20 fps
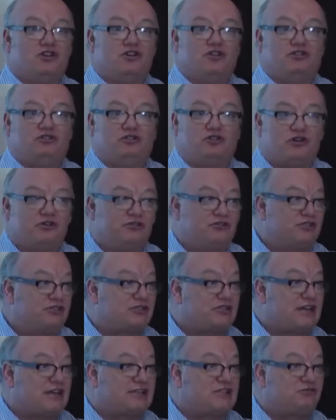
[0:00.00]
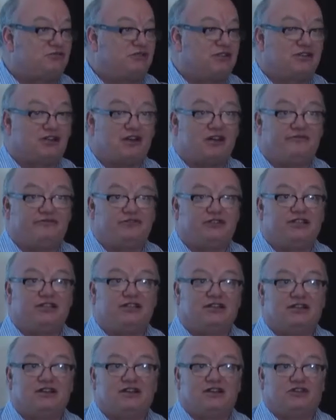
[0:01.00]
No disaster recovery,
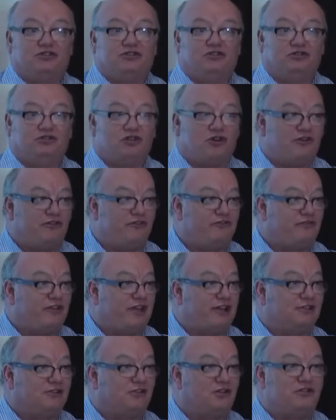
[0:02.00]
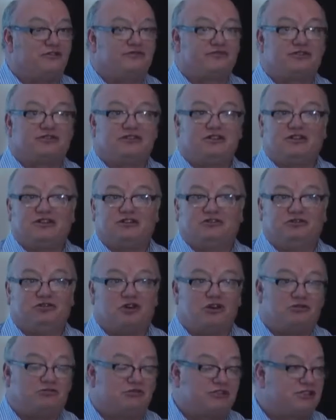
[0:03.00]
no failover, no
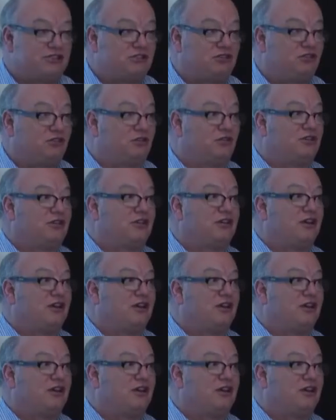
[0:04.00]
restore,